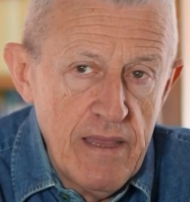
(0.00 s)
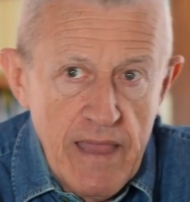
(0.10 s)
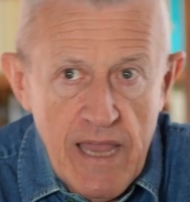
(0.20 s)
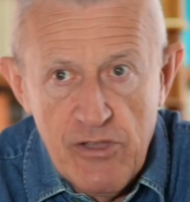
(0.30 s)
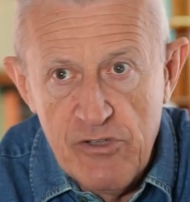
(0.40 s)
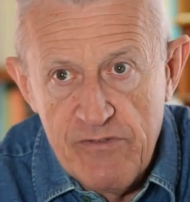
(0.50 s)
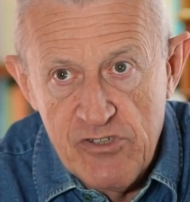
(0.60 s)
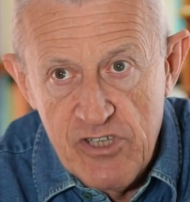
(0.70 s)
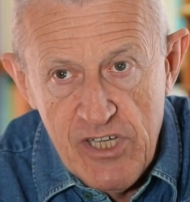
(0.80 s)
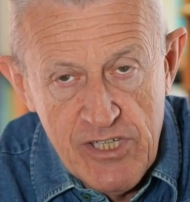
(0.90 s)
the
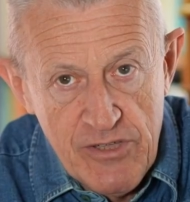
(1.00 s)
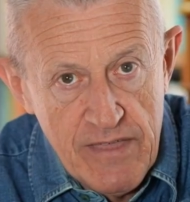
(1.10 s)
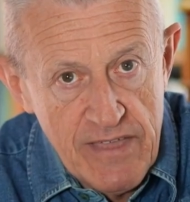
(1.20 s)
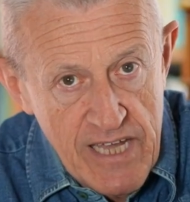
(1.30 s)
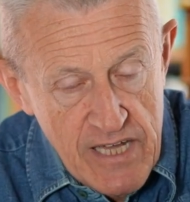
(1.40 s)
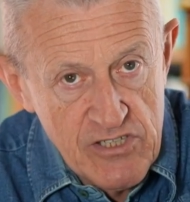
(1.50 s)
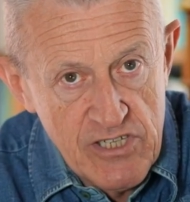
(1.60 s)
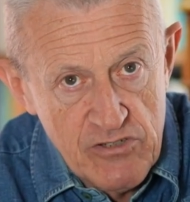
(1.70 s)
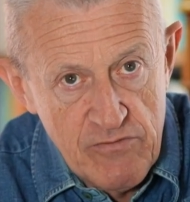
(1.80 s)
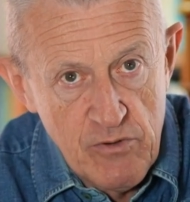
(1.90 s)
artificial
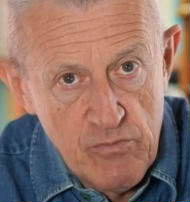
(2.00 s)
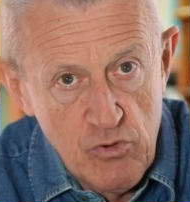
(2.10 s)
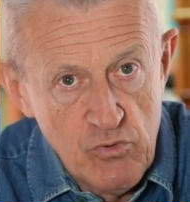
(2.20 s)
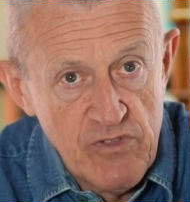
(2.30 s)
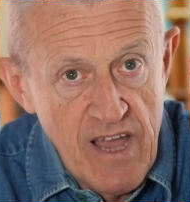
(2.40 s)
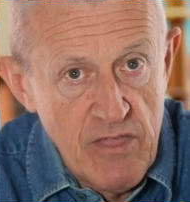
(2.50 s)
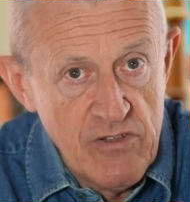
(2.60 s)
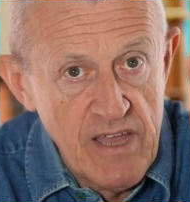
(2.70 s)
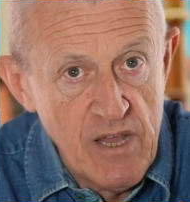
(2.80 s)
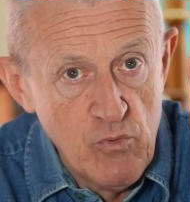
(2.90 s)
intelligence from
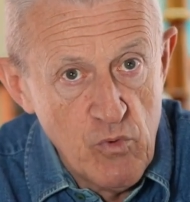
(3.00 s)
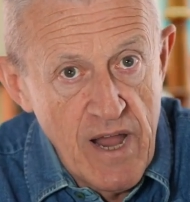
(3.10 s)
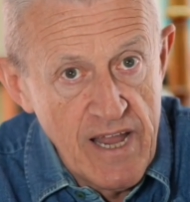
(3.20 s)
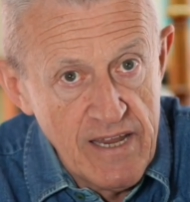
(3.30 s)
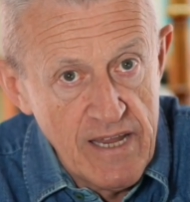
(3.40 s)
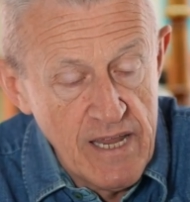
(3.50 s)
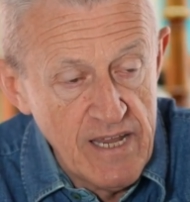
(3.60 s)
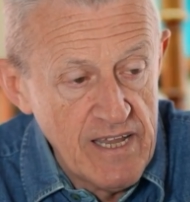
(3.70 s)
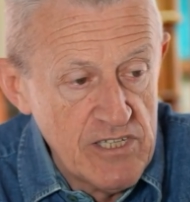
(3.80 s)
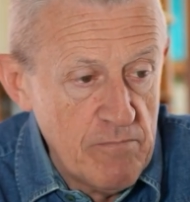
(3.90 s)
2001,
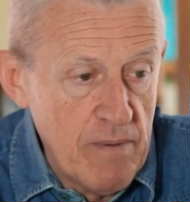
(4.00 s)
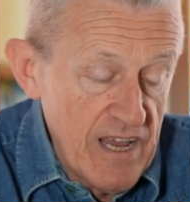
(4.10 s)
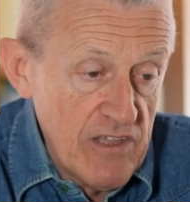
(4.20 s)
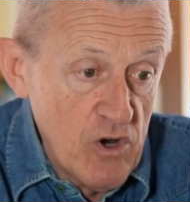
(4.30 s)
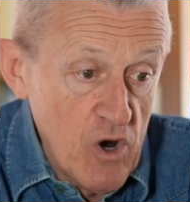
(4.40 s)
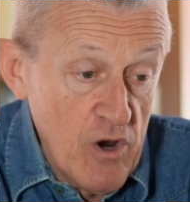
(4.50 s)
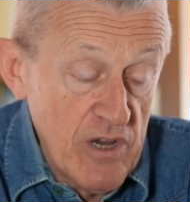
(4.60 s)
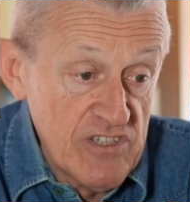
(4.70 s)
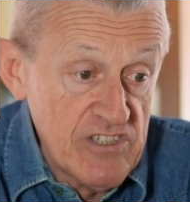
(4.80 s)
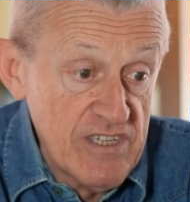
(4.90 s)
a space
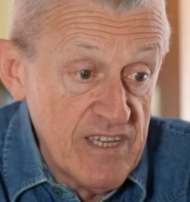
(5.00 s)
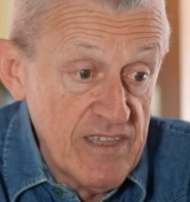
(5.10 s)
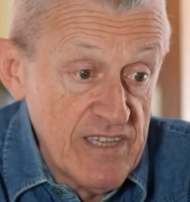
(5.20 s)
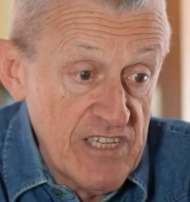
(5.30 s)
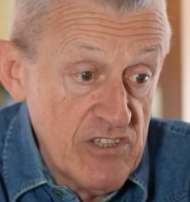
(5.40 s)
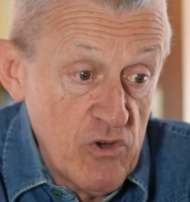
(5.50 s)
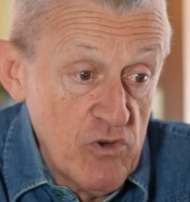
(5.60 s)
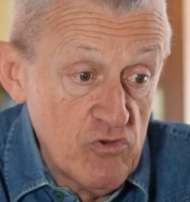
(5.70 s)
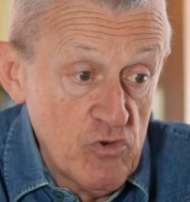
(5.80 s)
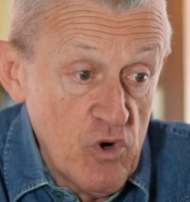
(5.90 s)
odyssey that takes
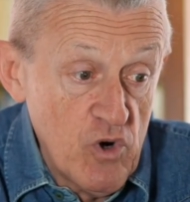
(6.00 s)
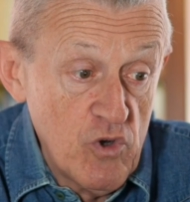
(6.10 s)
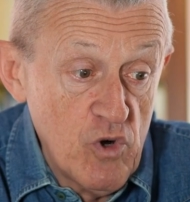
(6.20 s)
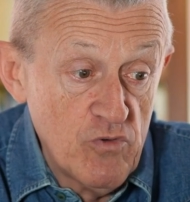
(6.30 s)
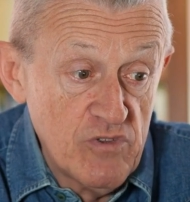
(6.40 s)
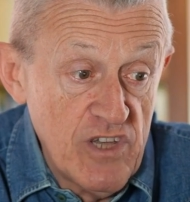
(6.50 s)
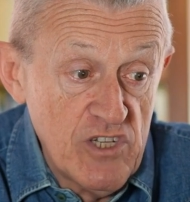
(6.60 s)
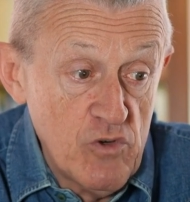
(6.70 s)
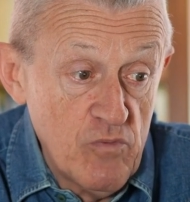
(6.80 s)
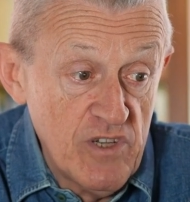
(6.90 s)
control over the
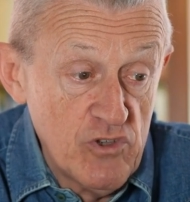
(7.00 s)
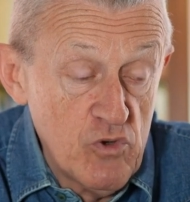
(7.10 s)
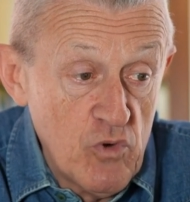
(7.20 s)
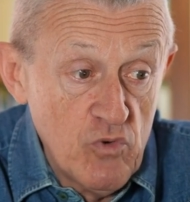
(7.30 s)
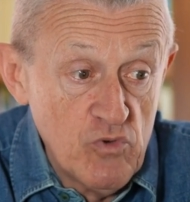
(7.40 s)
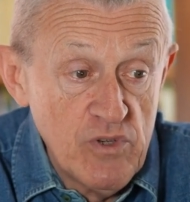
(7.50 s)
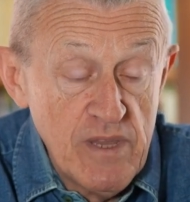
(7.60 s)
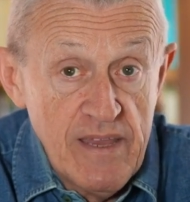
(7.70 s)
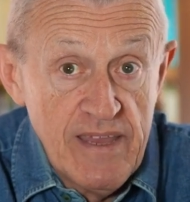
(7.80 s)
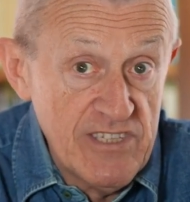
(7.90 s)
human crew.
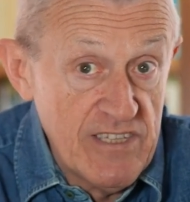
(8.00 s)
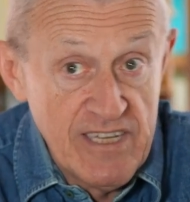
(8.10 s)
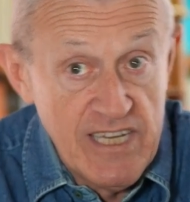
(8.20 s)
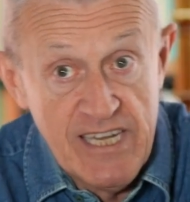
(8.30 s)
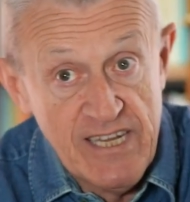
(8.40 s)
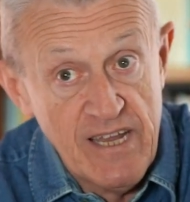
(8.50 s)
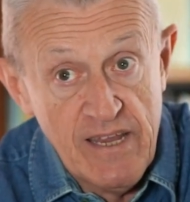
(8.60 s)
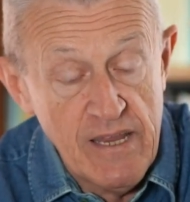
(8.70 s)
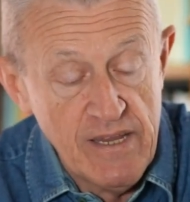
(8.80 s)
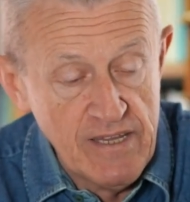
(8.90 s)
It's clear
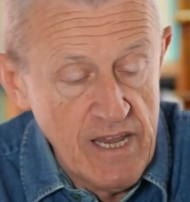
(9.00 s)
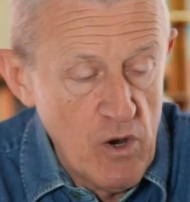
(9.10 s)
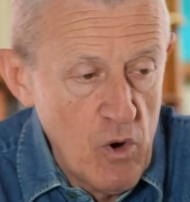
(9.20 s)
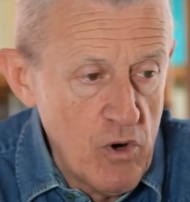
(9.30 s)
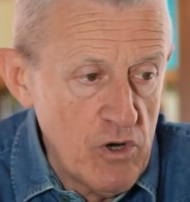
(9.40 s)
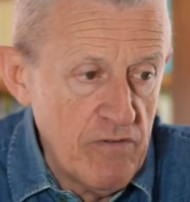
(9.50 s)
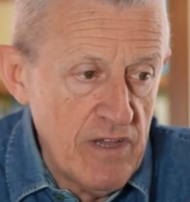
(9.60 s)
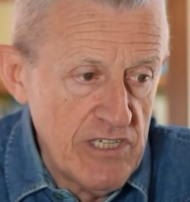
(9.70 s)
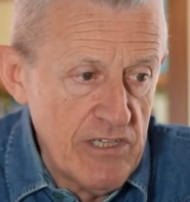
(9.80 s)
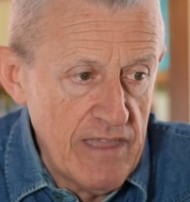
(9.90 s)
that all of
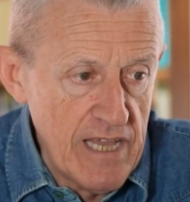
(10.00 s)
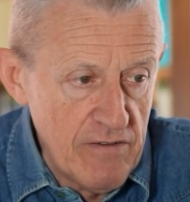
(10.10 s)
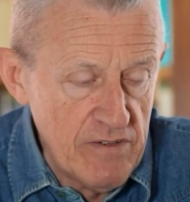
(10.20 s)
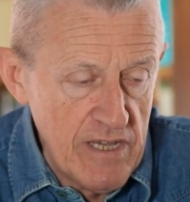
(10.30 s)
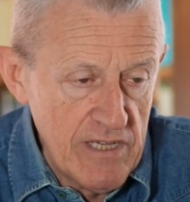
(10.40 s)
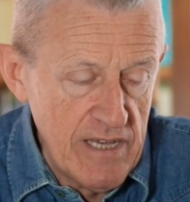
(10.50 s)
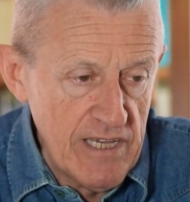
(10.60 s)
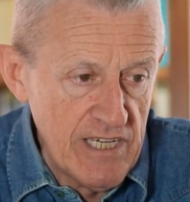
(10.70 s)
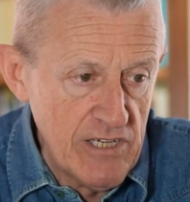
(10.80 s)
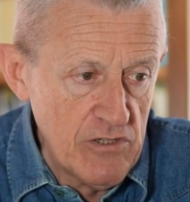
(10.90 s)
this definitely
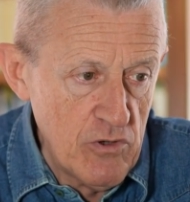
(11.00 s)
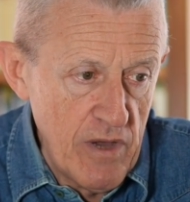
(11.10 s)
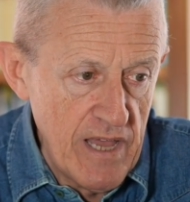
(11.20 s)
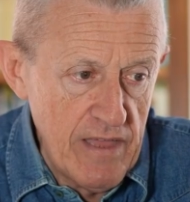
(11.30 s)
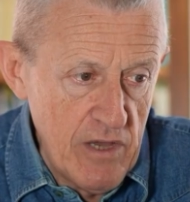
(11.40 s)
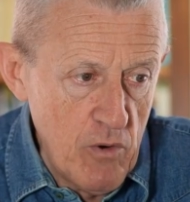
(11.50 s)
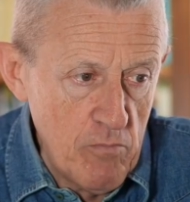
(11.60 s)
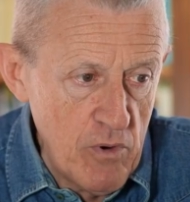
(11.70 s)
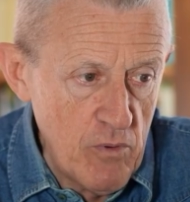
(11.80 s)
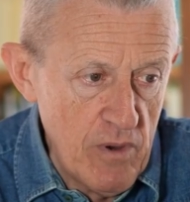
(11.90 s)
leads to ethical
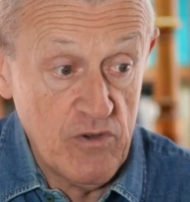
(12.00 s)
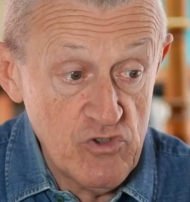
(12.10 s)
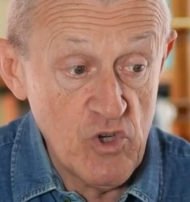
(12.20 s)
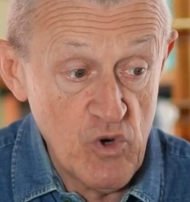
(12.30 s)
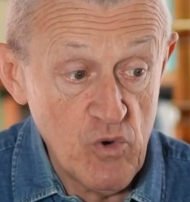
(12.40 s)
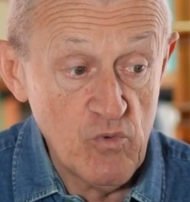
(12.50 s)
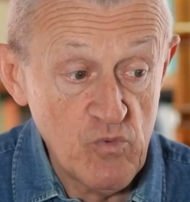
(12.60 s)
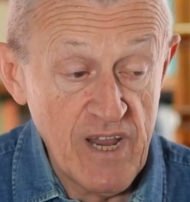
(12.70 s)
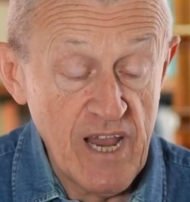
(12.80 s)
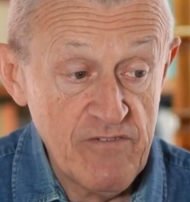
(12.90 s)
problems. So
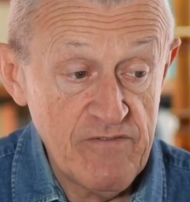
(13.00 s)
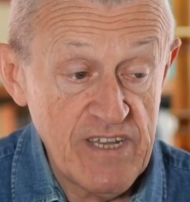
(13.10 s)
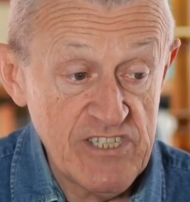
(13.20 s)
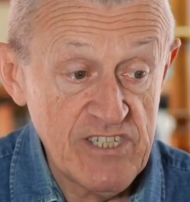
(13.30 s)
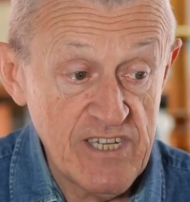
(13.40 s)
we are facing